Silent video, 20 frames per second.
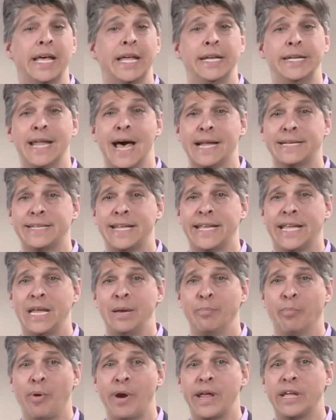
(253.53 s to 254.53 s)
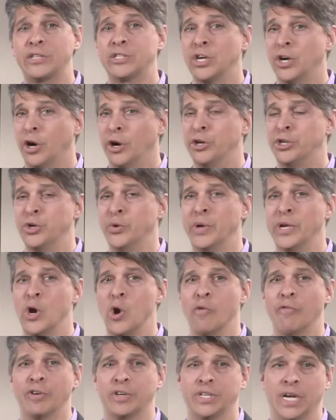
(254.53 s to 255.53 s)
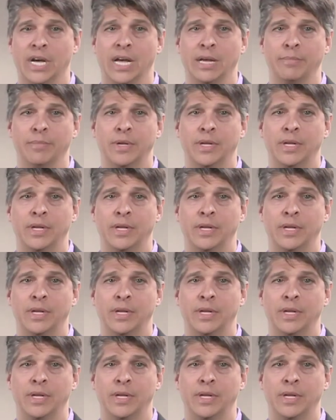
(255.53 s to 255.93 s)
not taking breaks, or doing overtime.